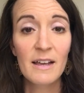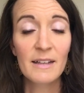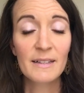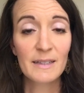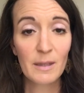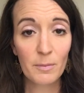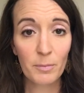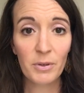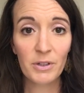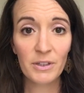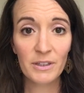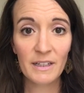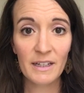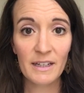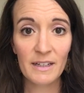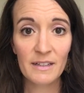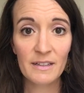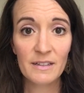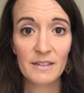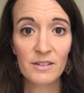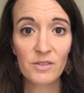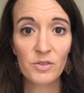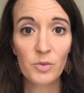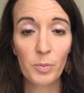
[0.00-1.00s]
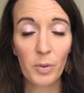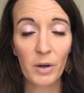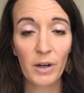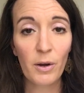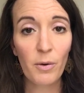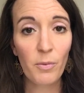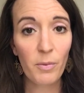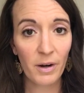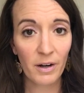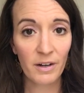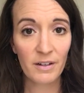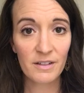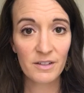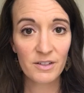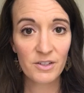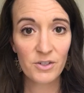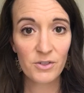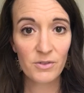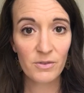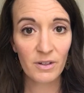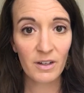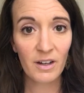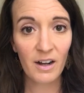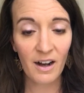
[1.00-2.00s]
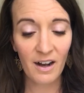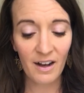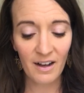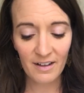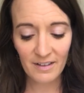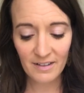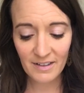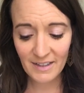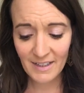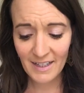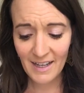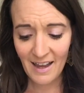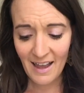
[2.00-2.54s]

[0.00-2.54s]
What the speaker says: simple it is to bring awareness to a cause